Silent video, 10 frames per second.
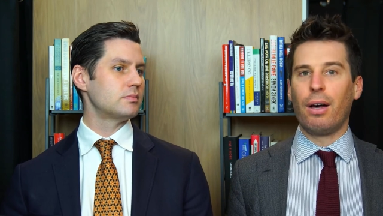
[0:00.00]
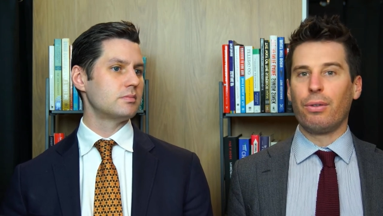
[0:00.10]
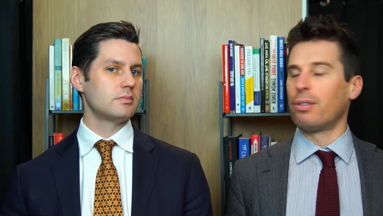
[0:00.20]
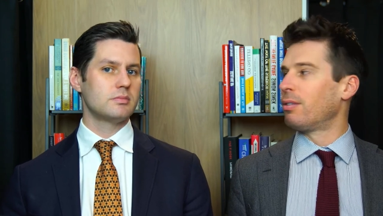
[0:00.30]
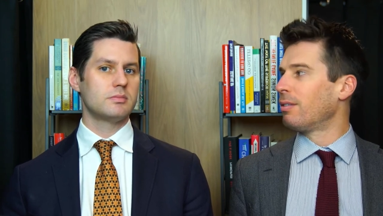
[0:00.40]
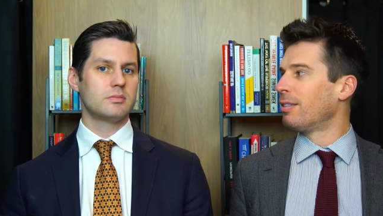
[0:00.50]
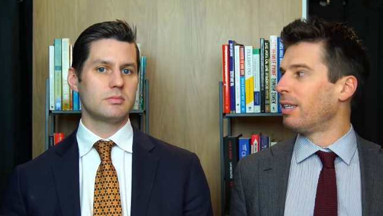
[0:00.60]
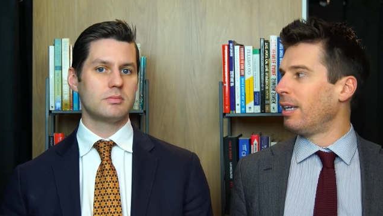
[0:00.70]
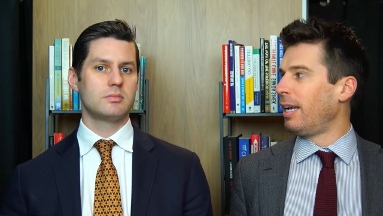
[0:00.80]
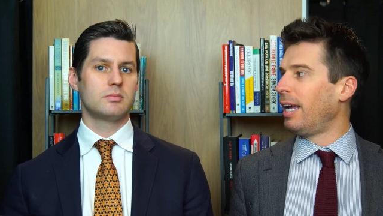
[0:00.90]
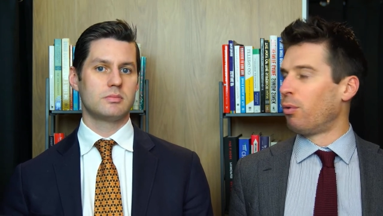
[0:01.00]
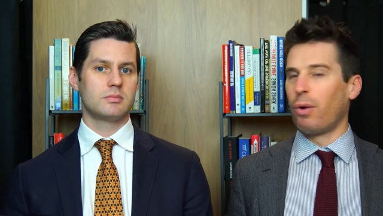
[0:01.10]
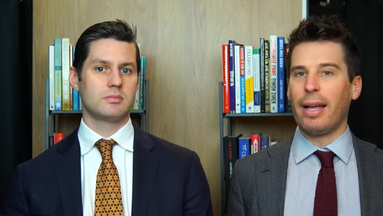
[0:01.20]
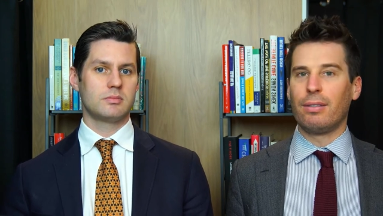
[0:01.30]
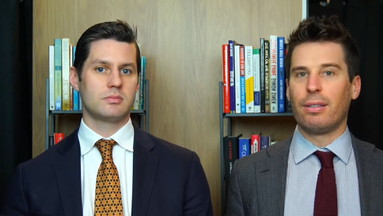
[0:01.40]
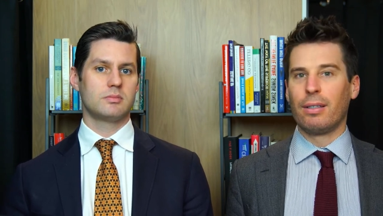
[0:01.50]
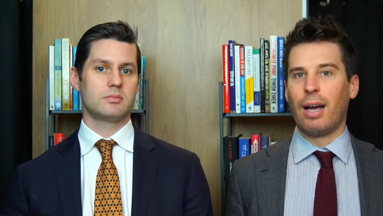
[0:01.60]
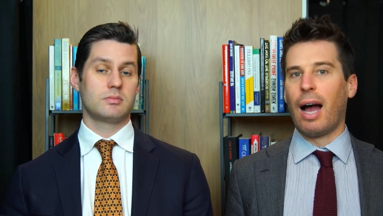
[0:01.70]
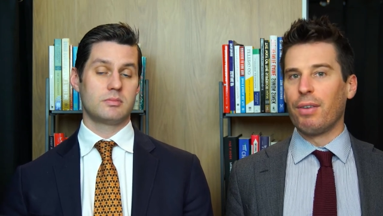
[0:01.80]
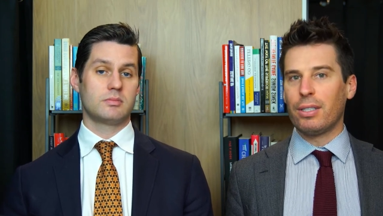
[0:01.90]
Speaker 1: dollars in rent.
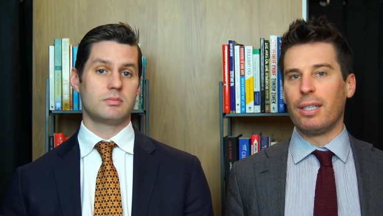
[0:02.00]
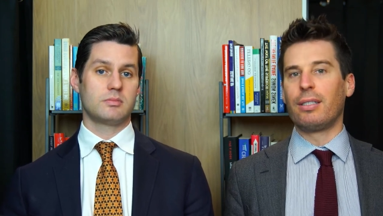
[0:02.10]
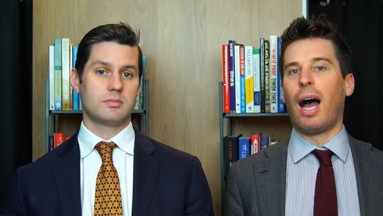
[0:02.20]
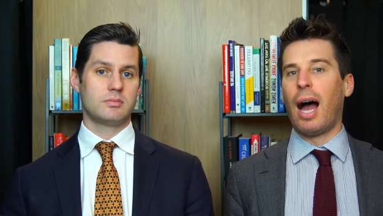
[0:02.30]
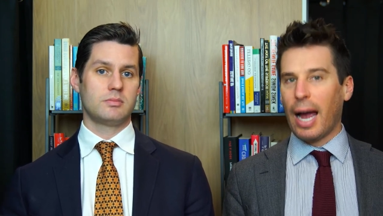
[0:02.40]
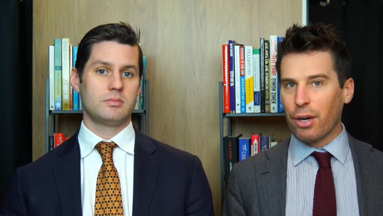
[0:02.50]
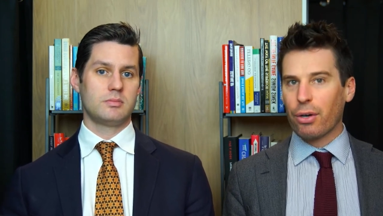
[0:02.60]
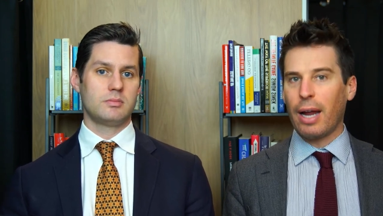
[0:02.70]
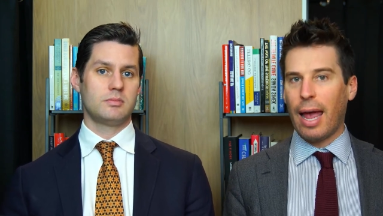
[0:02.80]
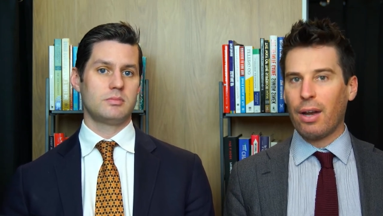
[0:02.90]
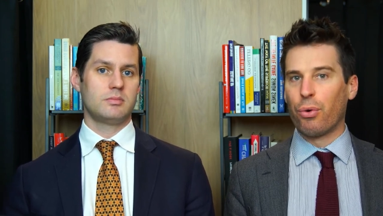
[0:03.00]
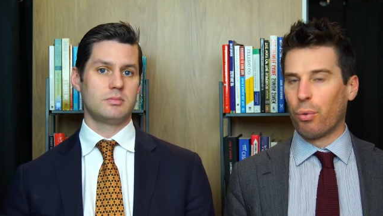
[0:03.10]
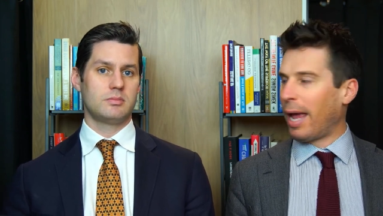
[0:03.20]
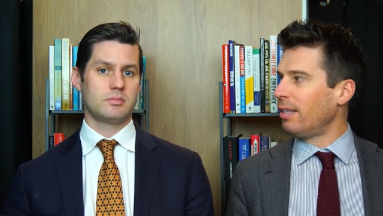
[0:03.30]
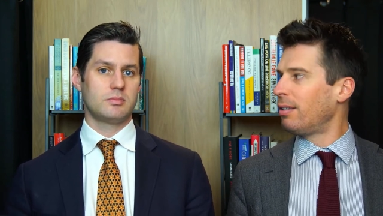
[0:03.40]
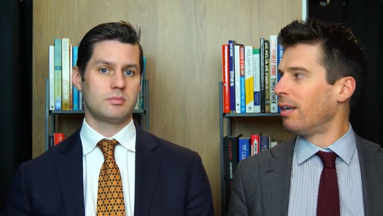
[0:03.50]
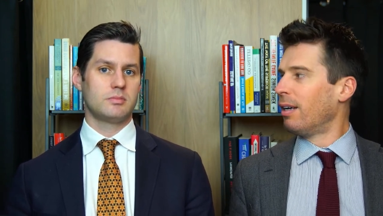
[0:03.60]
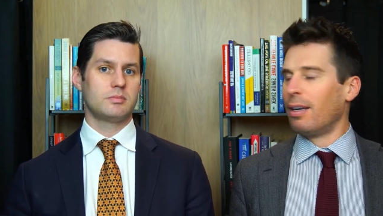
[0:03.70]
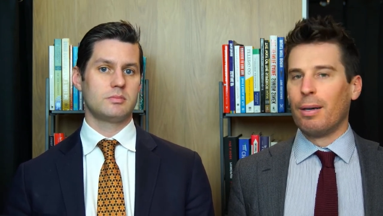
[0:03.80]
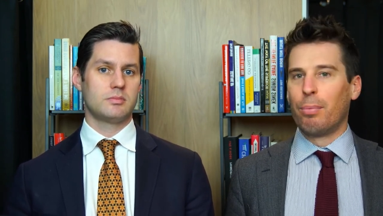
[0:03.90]
Obviously, it's a higher end rent,
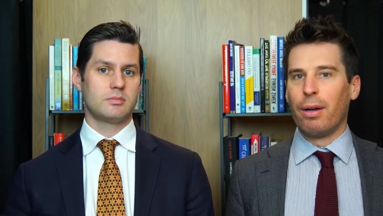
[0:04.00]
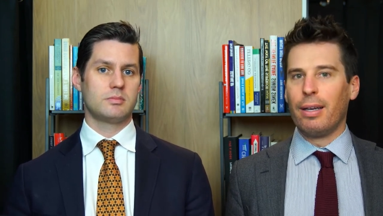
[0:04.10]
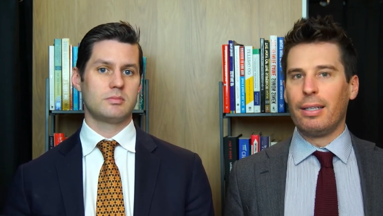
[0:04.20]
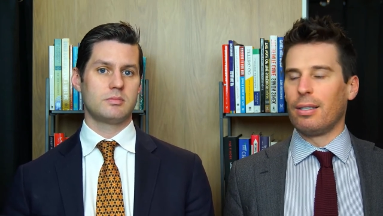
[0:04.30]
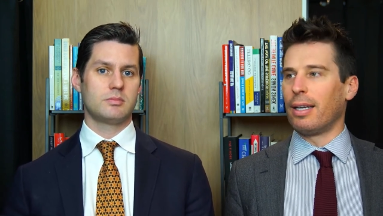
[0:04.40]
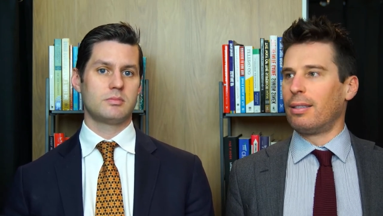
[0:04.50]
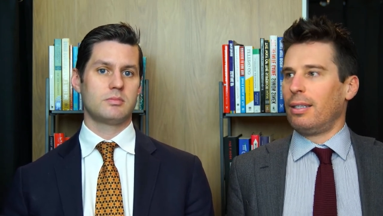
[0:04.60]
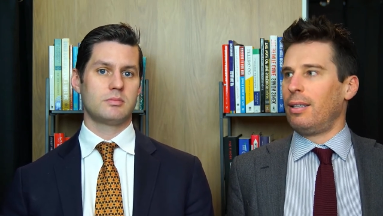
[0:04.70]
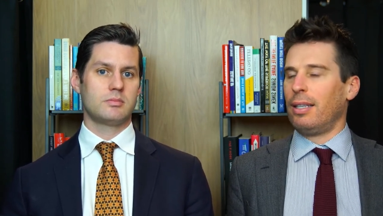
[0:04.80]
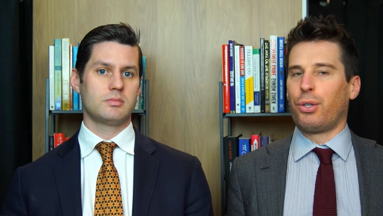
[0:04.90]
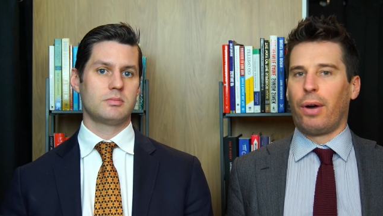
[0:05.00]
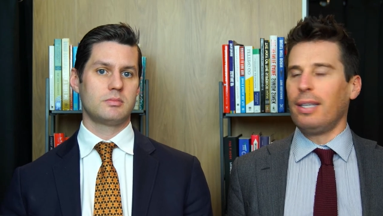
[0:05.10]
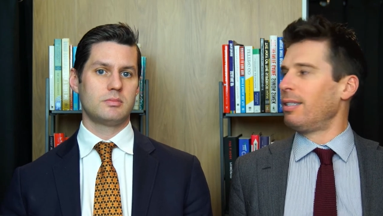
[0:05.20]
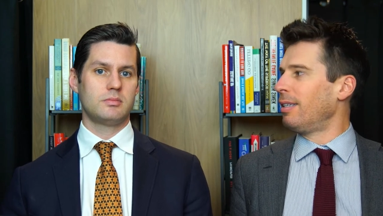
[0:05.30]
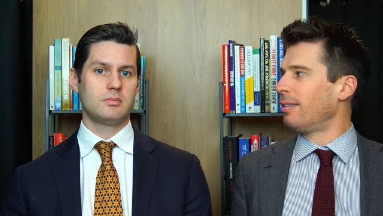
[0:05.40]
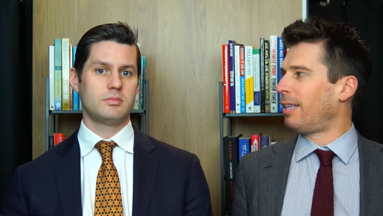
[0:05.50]
but he's like, it's crazy.